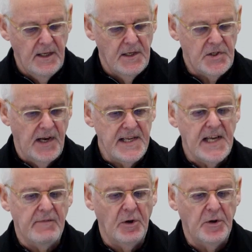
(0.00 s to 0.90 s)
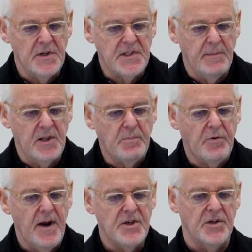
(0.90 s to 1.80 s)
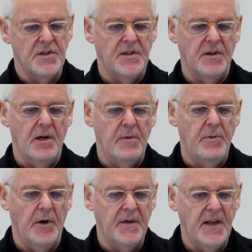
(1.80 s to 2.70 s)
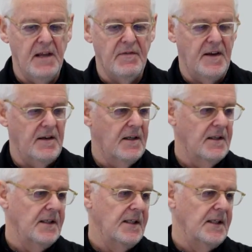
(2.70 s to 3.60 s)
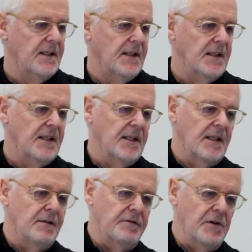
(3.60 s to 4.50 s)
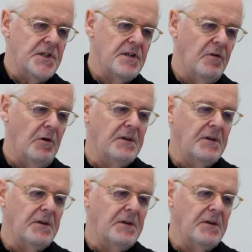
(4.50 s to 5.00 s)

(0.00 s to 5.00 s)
So let's have a look at some of the pressures that come upon David. First of all,